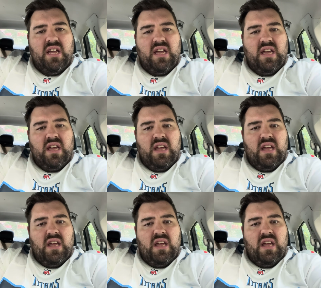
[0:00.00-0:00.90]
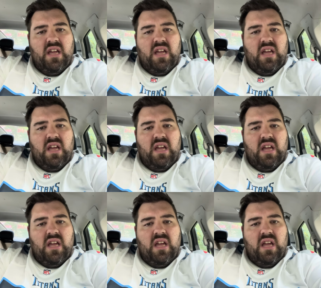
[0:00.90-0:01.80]

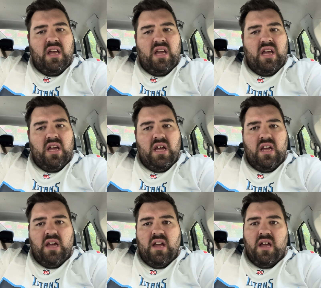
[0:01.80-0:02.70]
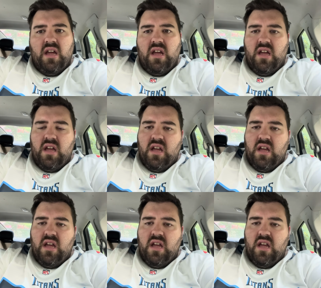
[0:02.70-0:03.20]
(no one is talking)